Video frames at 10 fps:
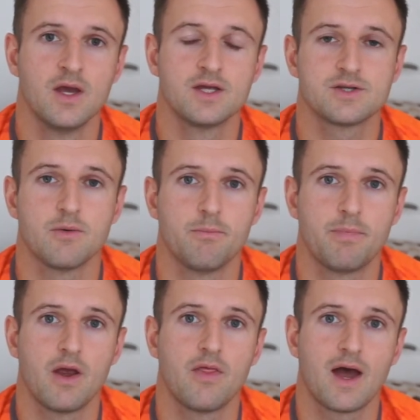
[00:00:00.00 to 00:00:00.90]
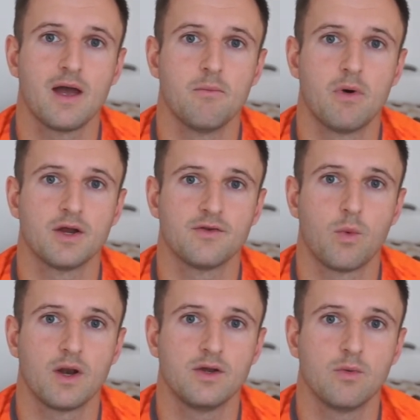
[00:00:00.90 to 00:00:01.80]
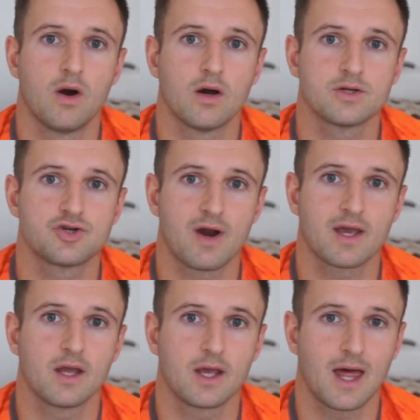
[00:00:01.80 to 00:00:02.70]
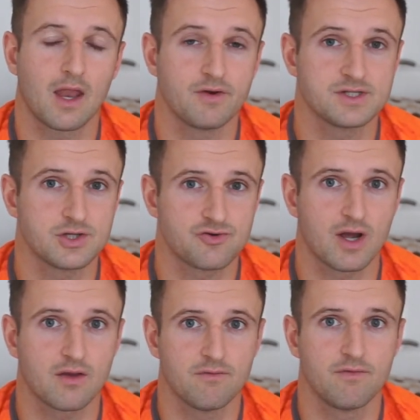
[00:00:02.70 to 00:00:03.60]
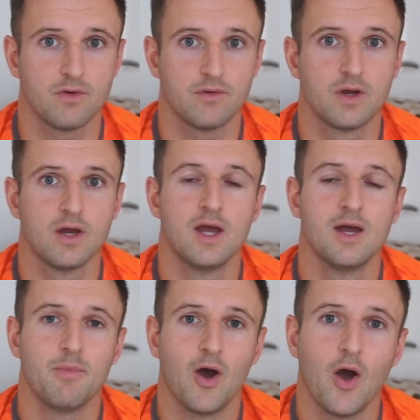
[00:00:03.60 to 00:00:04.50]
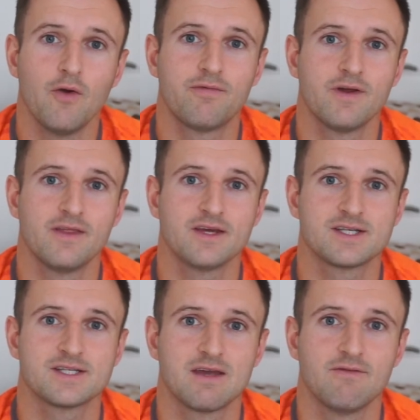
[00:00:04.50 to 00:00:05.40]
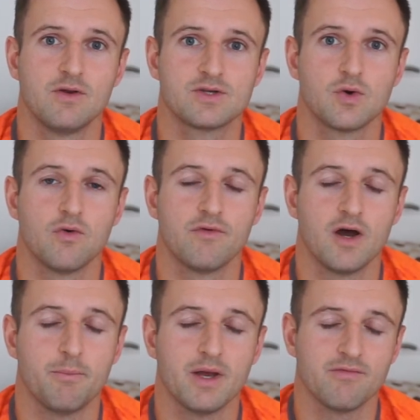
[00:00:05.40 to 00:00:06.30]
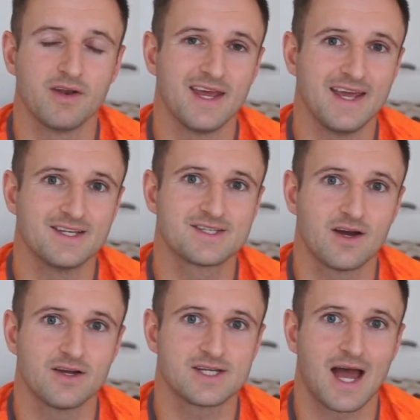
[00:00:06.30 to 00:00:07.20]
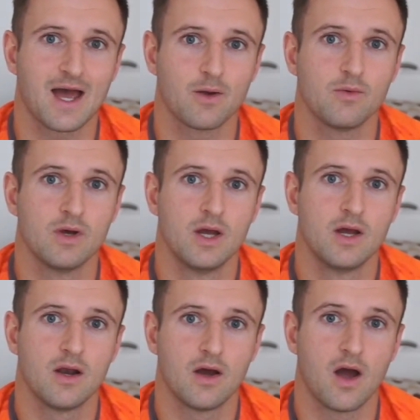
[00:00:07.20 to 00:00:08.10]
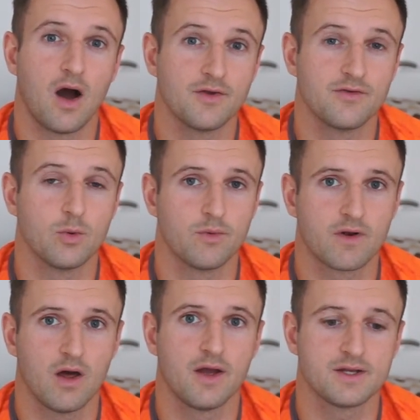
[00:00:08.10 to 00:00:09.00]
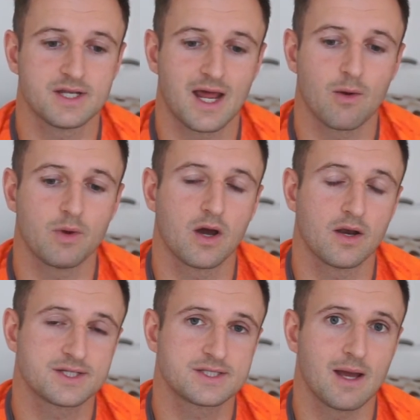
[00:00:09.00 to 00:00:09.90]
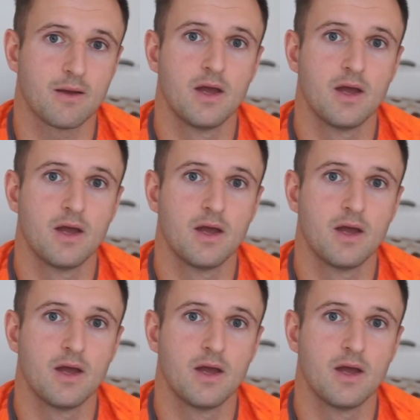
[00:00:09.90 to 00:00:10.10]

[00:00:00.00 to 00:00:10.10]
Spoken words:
So bear that in mind when you are tracking calories and tracking food. But hopefully this has given you sort of a bit of an insight to how like I do it with clients, and how we kind of set